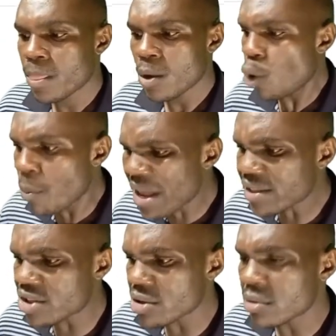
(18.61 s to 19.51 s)
Or better
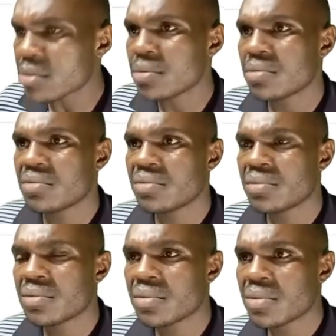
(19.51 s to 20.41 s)
still,
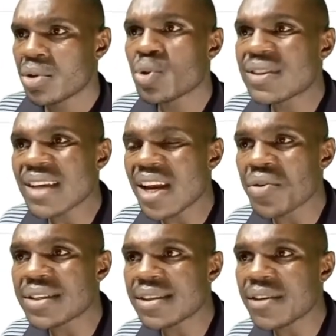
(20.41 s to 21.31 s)
you send and
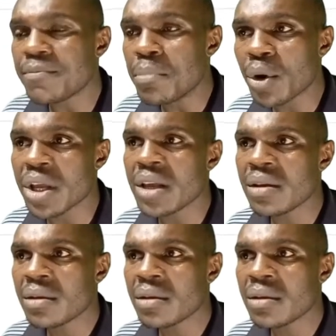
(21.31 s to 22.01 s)
receive money